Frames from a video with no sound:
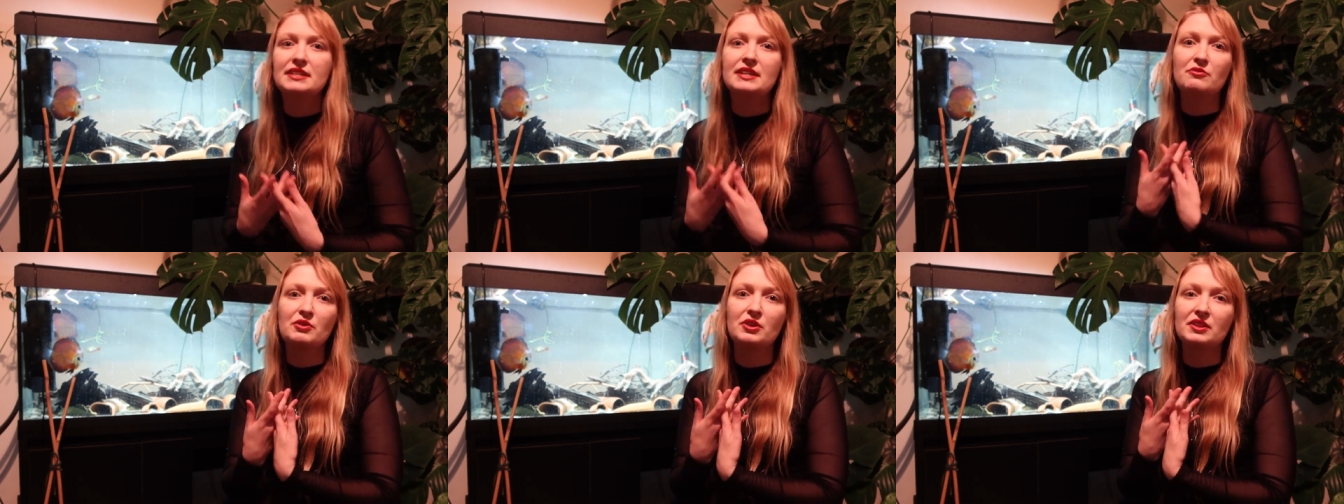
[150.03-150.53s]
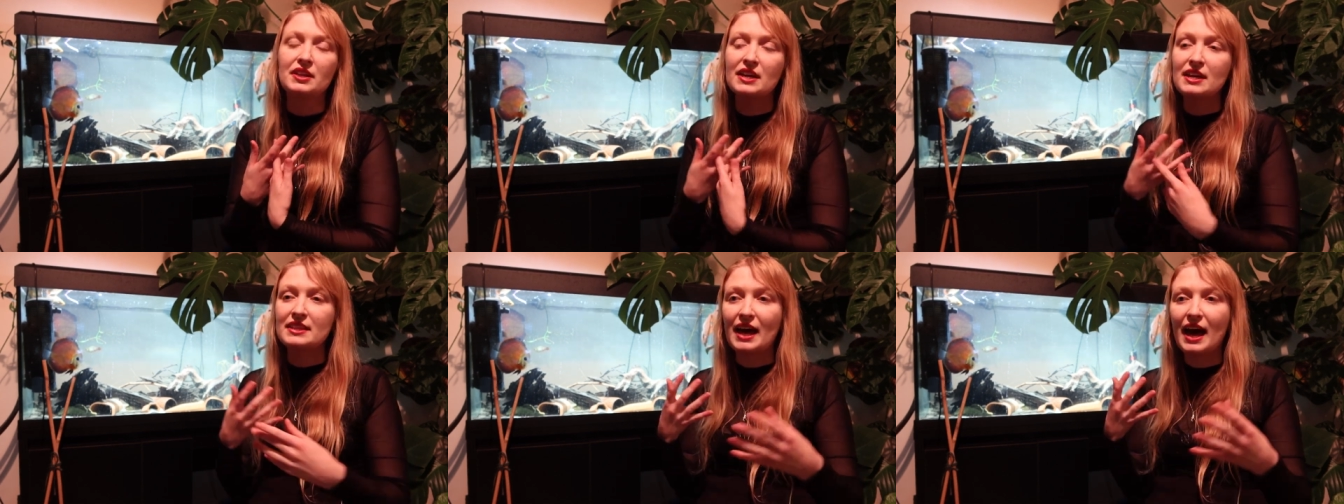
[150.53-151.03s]
given
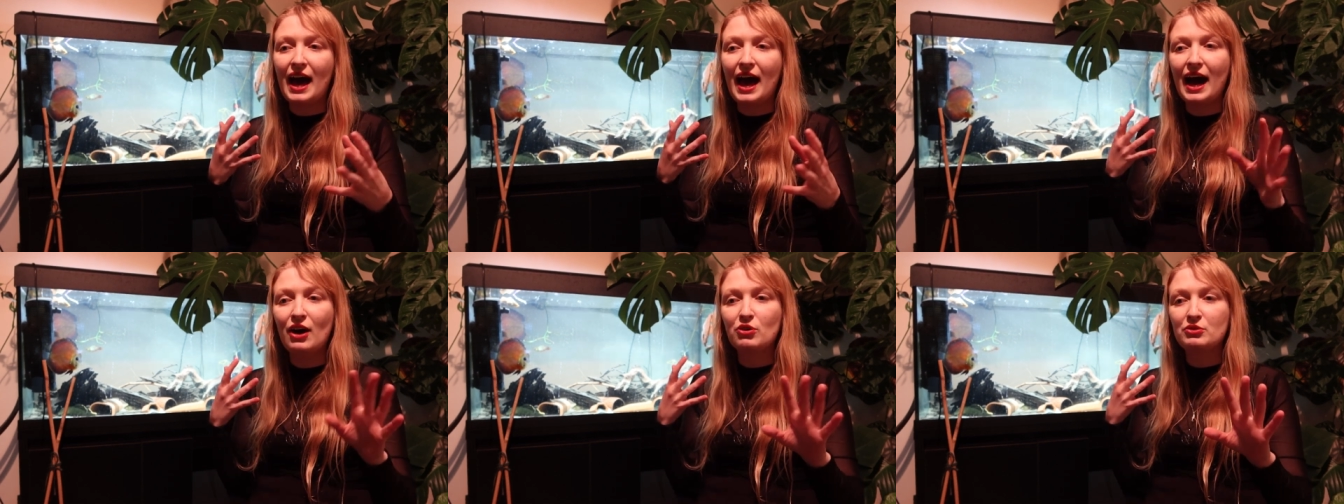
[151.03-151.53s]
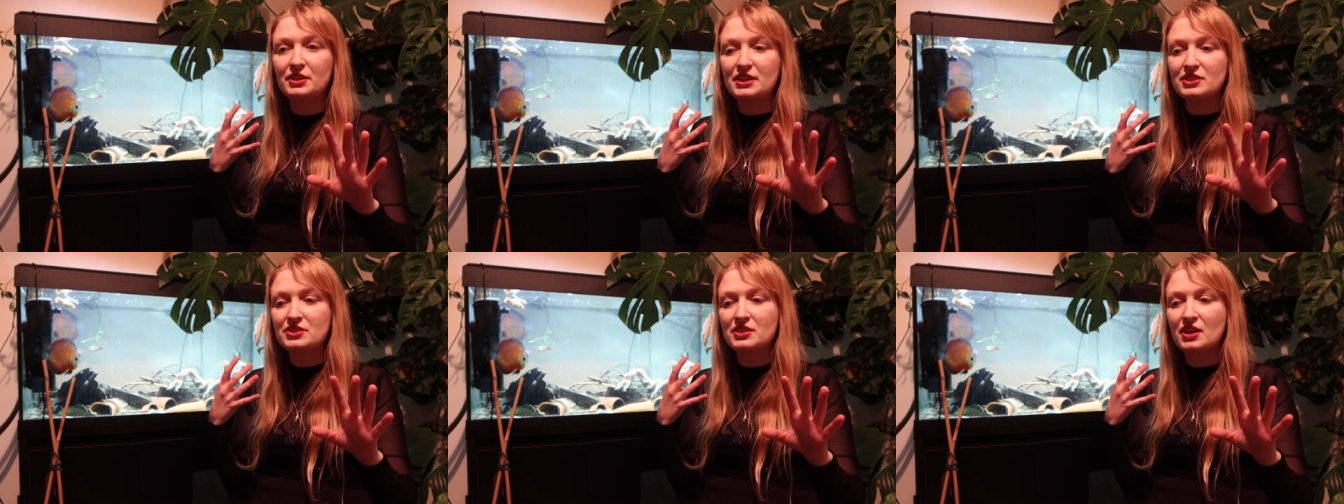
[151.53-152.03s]
that
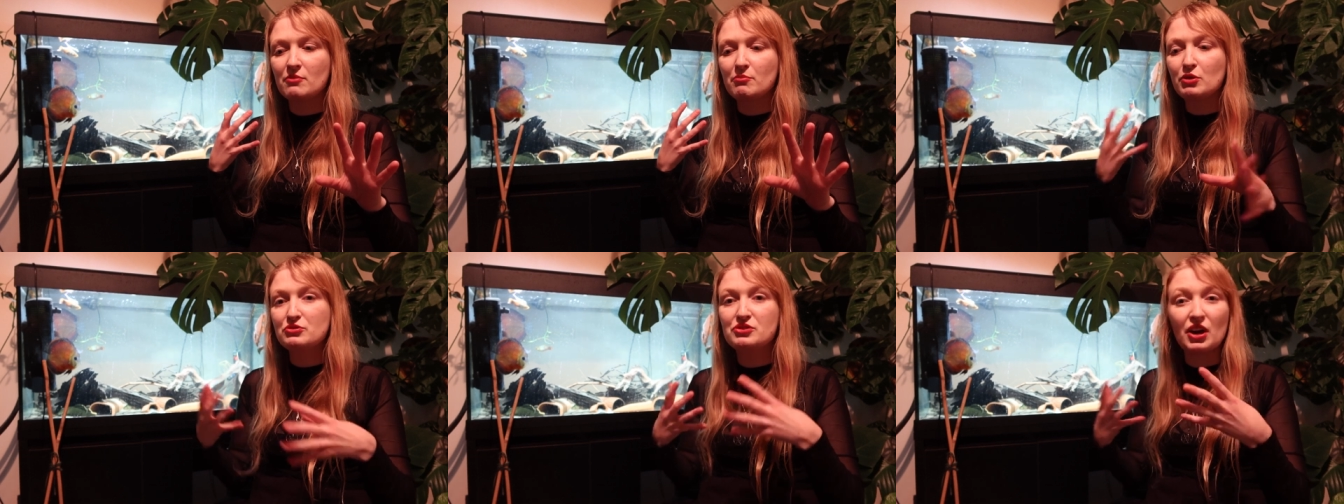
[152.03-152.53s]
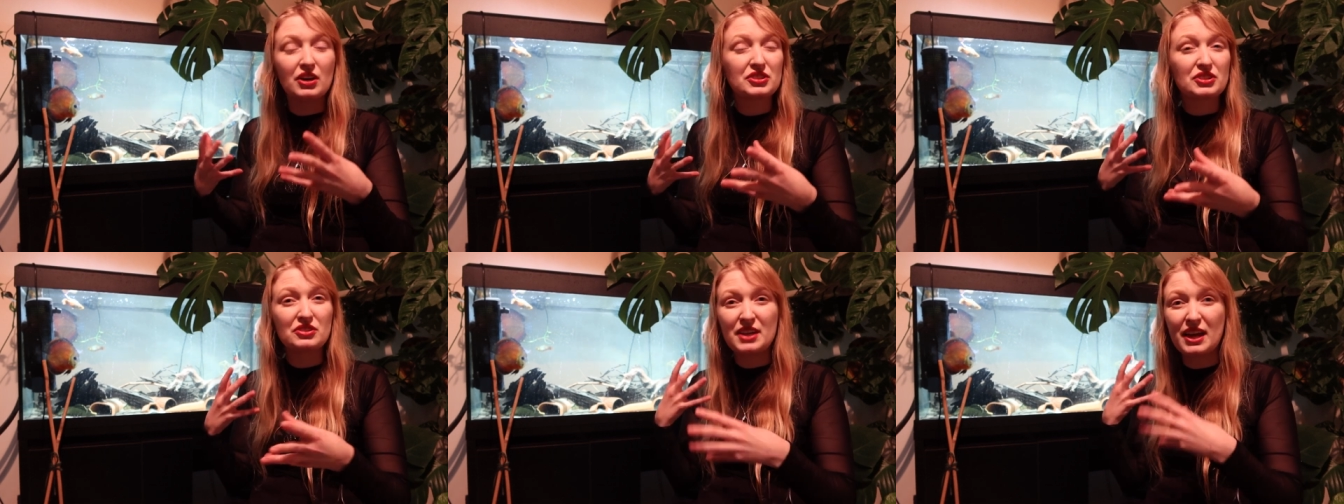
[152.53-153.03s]
algae's most
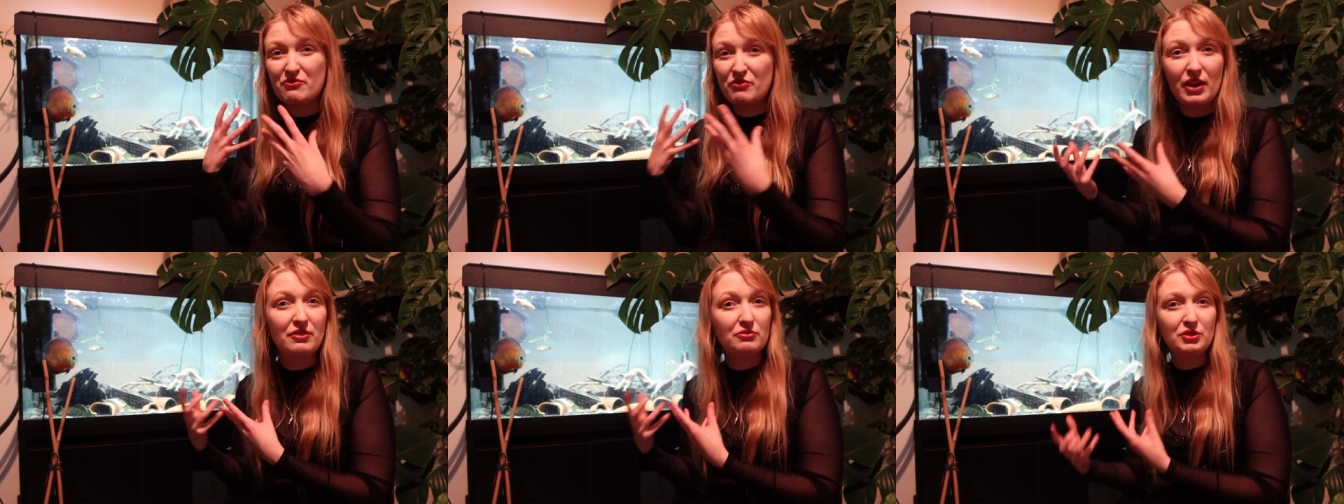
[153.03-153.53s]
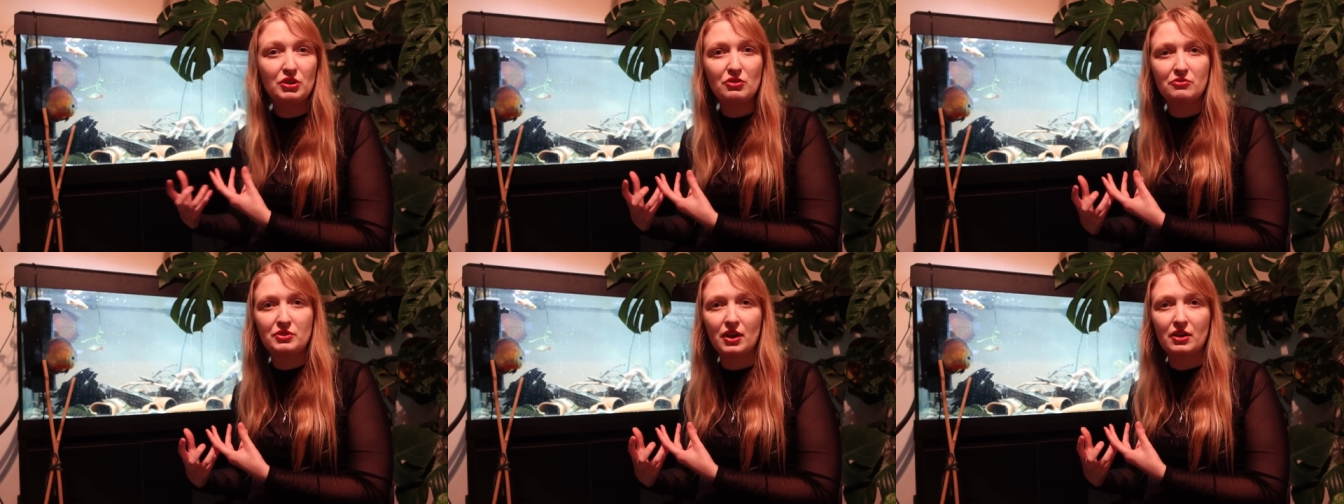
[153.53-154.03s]
diets contain very
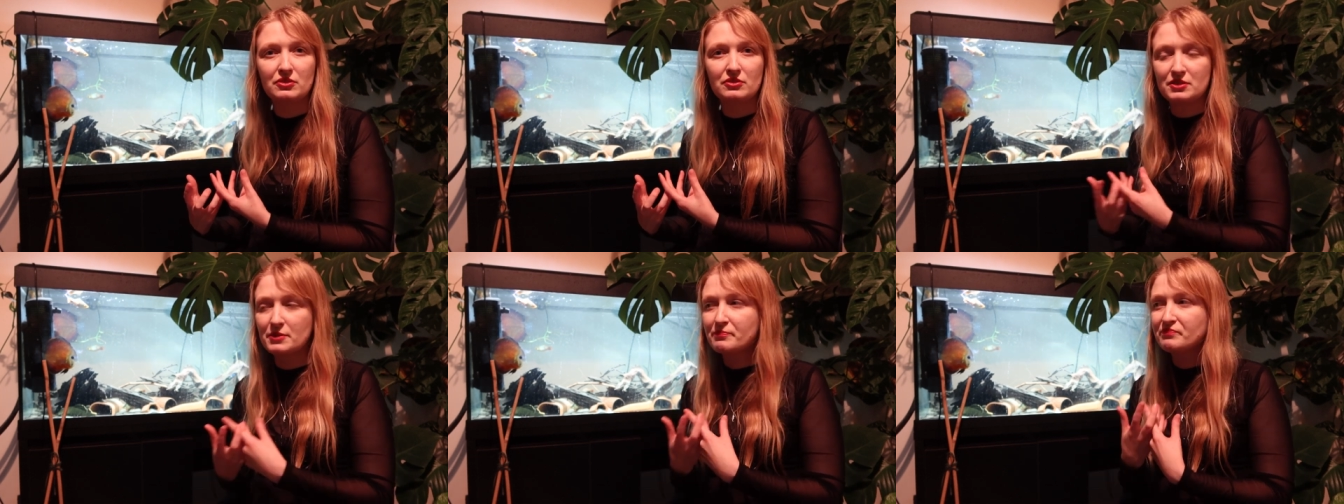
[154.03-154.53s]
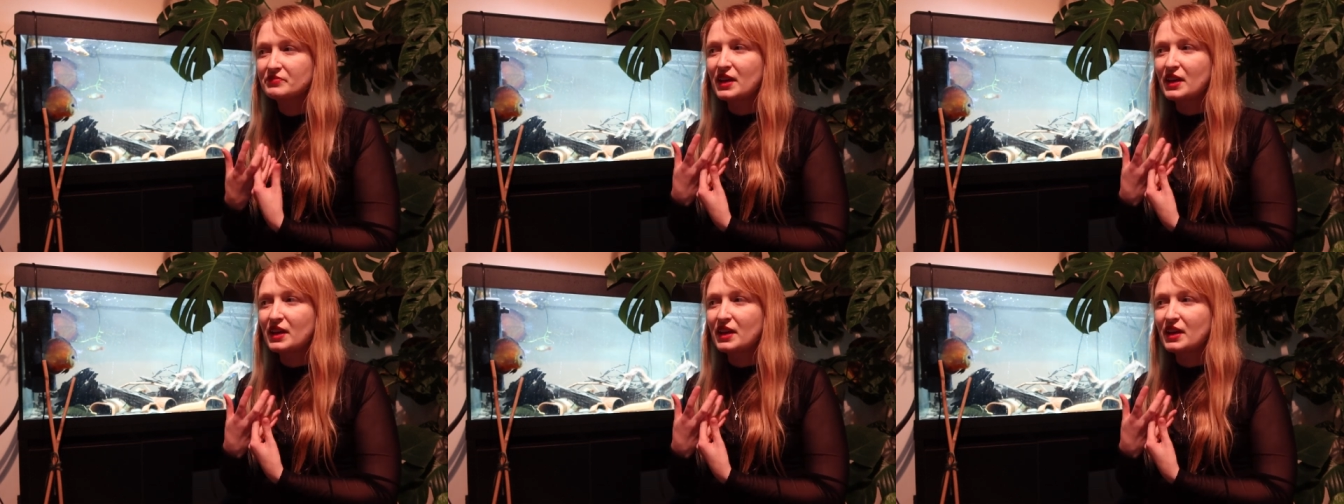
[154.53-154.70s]
few of those.